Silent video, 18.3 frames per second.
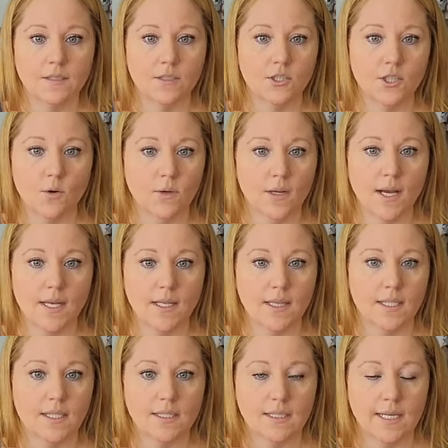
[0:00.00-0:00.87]
Don't cut
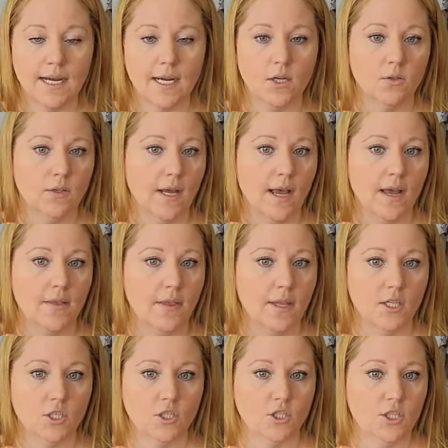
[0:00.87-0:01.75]
this out, and
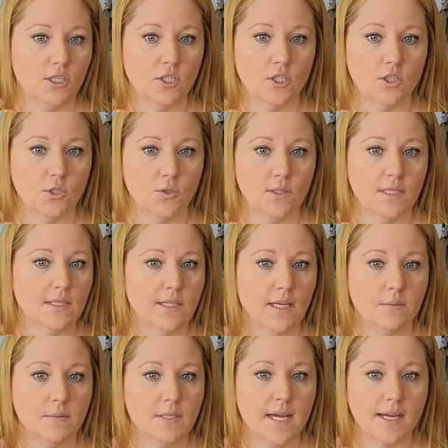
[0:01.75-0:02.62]
then just do the
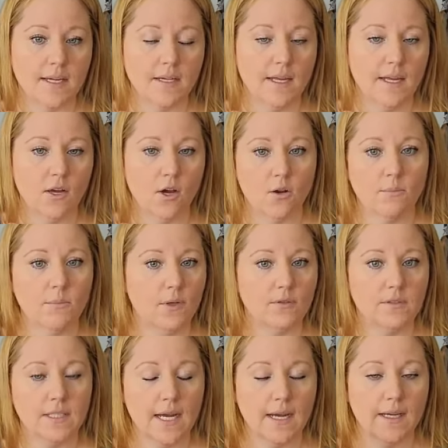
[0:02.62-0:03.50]
same technique on
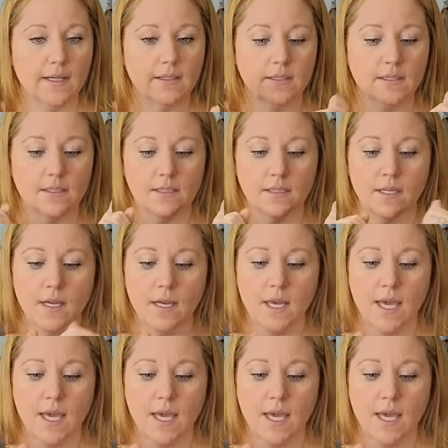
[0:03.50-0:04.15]
both sides.